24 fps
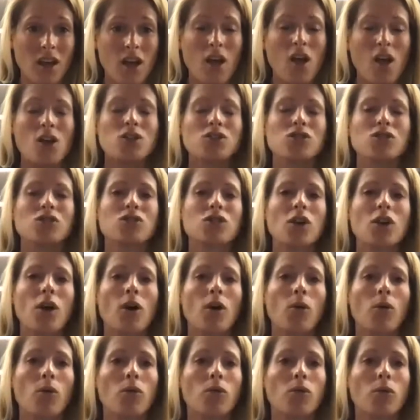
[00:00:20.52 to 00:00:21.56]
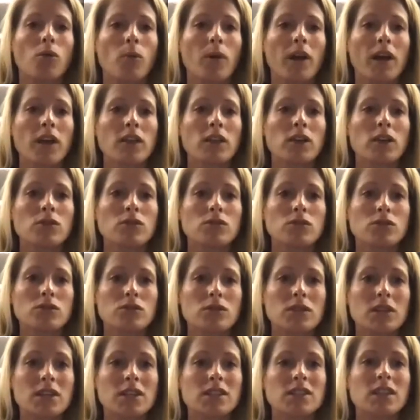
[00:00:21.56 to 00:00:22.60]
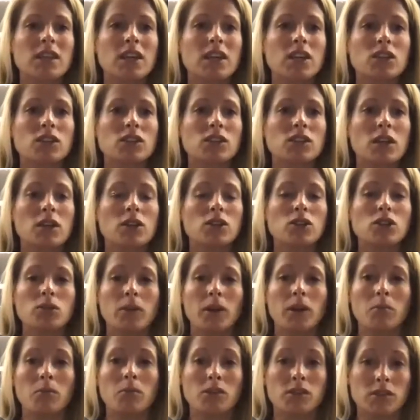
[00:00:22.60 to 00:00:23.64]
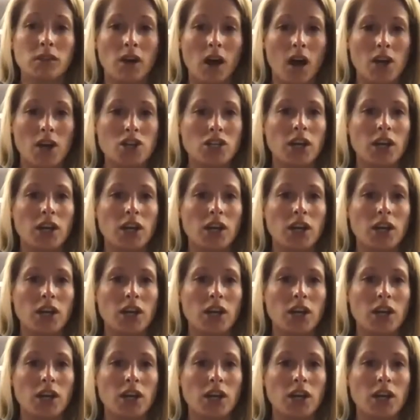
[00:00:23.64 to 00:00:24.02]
So the way that you do this is doing massage.